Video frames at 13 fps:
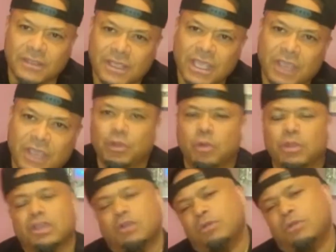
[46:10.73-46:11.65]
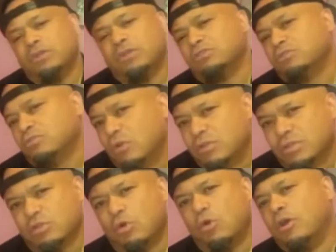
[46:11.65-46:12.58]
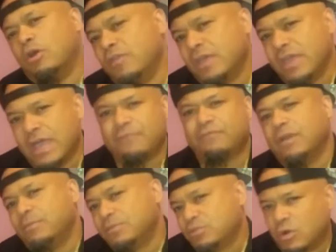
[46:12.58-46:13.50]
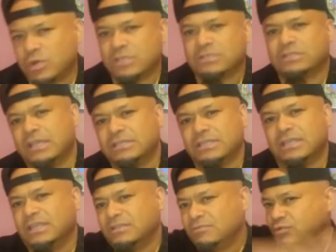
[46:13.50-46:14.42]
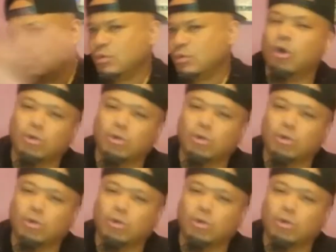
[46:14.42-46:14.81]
If you're gonna get commercials, just on the FM, is on the station, and do the whole thing.